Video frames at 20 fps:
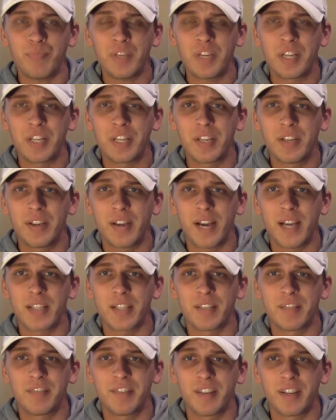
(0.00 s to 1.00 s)
think you guys
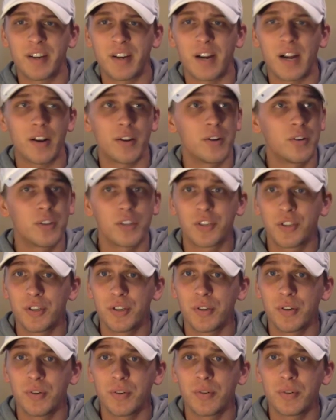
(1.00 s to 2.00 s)
can figure out who the
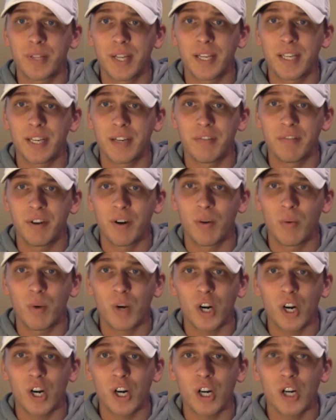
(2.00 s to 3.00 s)
2 that didn't vote
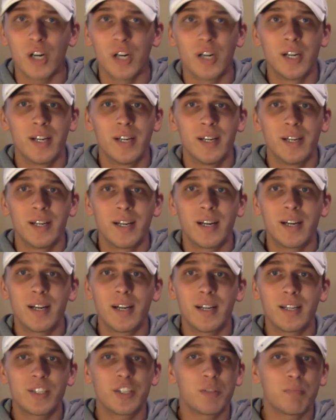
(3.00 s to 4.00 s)
were,
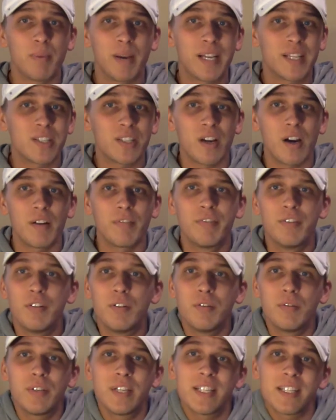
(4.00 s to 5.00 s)
just based off
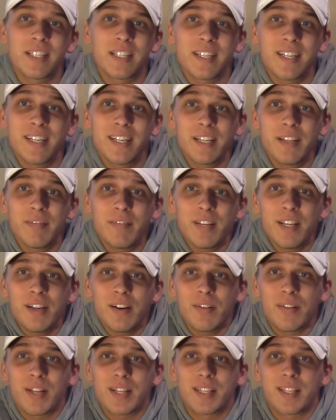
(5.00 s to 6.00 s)
who didn't send in the
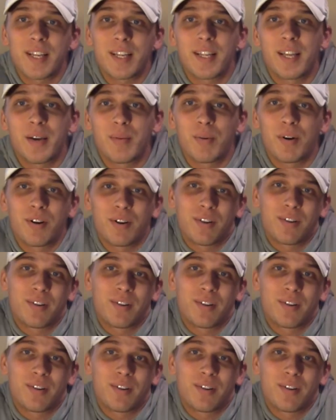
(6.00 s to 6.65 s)
video that said they were